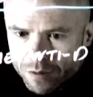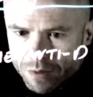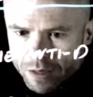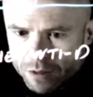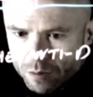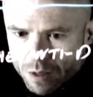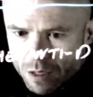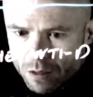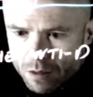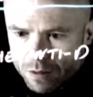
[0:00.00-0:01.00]

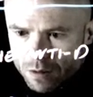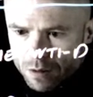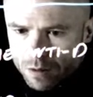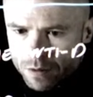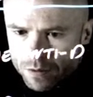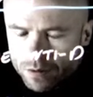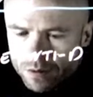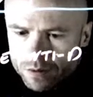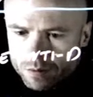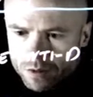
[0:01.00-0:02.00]
-1,
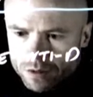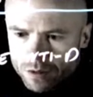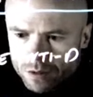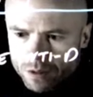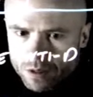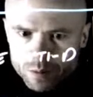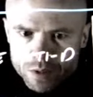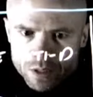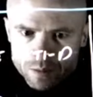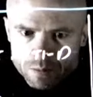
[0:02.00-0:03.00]
which is going to
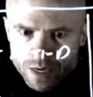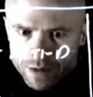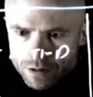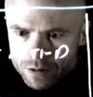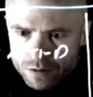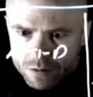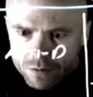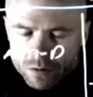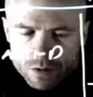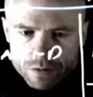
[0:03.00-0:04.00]
be
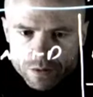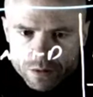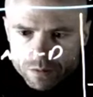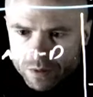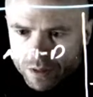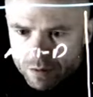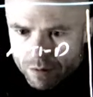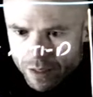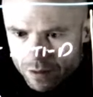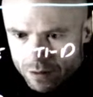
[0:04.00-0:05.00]
-4 over 3,
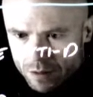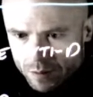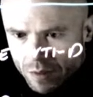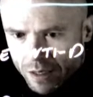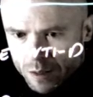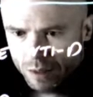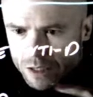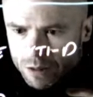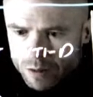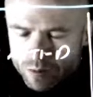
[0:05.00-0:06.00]
right? Because this minus
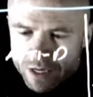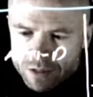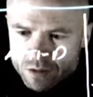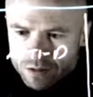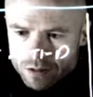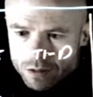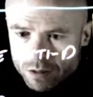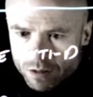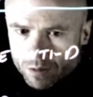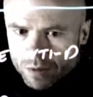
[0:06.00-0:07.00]
becomes plus, so it's just a
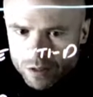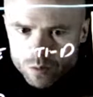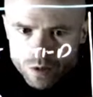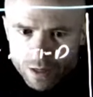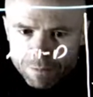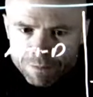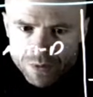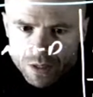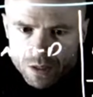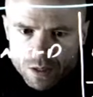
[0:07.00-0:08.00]
third plus 1,
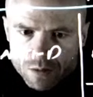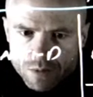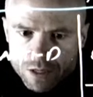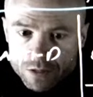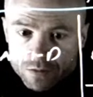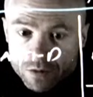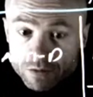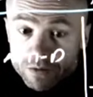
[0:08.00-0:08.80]
-4 over